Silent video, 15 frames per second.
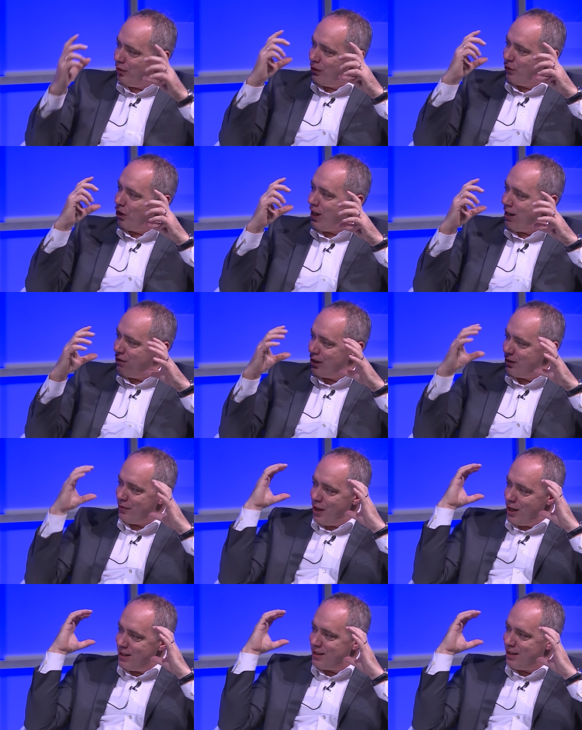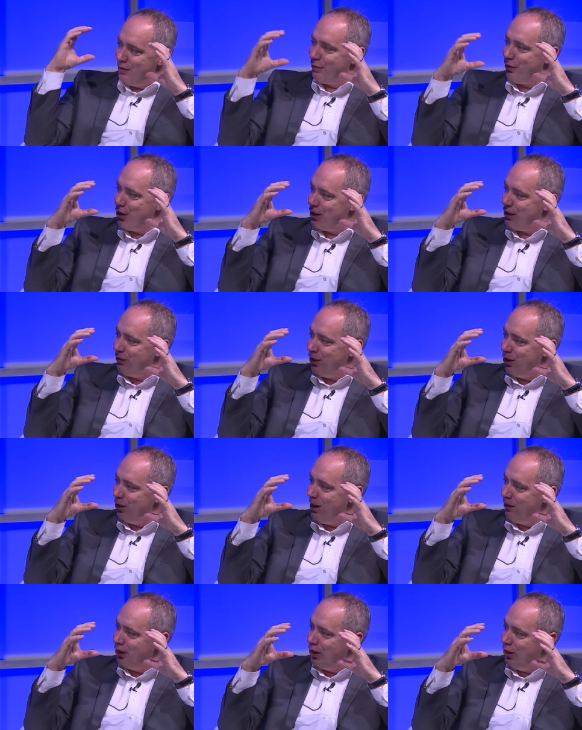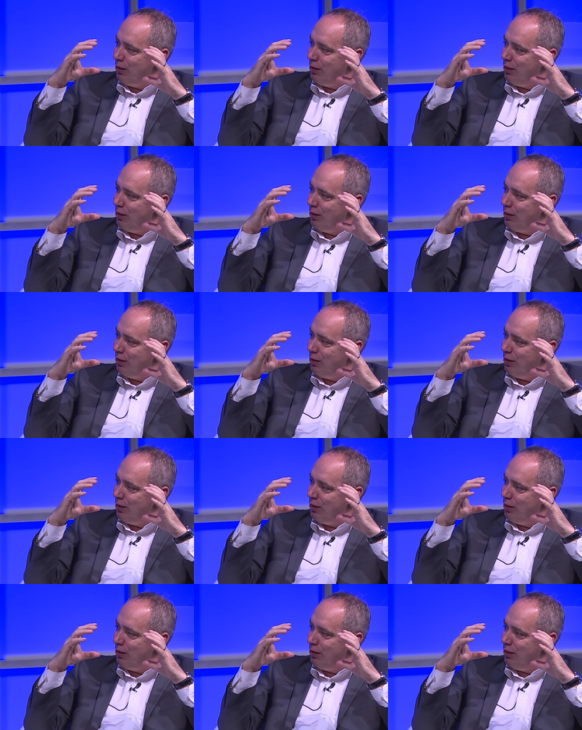you've got to have a device in front of you, haven't you?